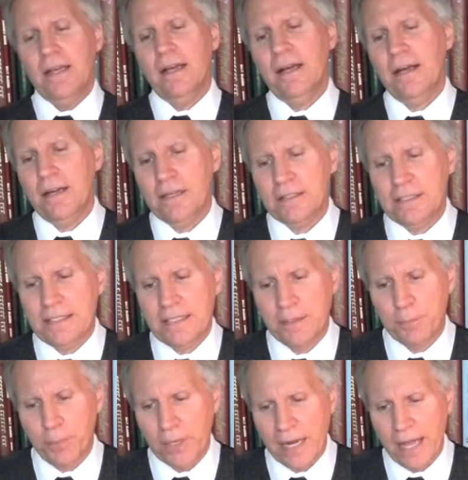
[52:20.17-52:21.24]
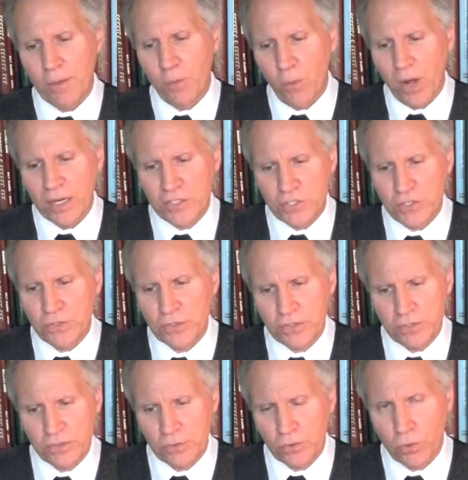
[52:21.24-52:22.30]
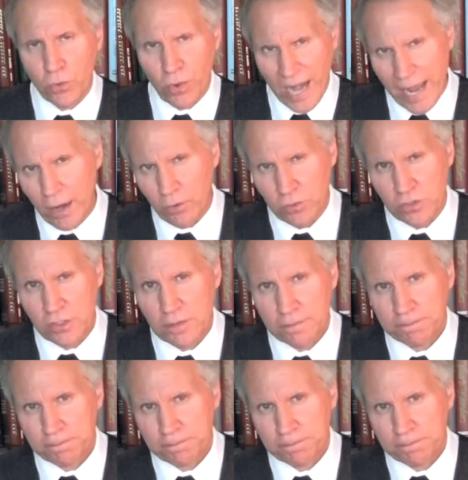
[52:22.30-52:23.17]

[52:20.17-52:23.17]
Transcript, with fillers: But I want you to ground.